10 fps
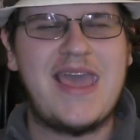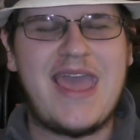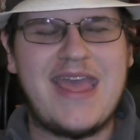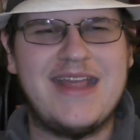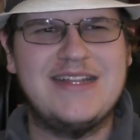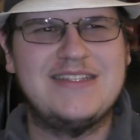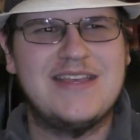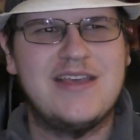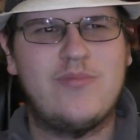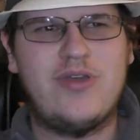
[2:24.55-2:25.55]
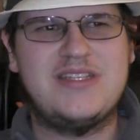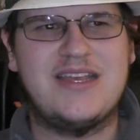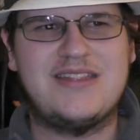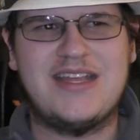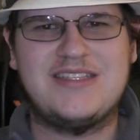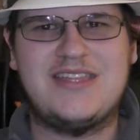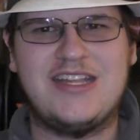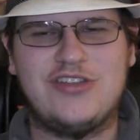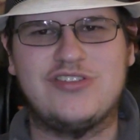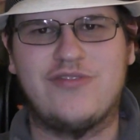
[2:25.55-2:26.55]
And points out that
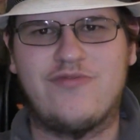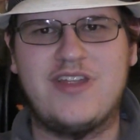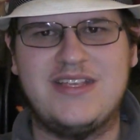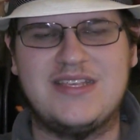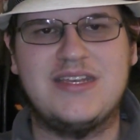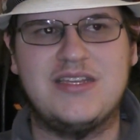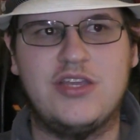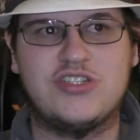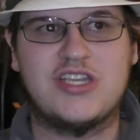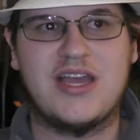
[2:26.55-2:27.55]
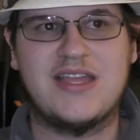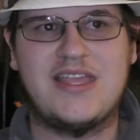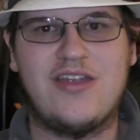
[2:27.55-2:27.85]
there's a reason Yoshikage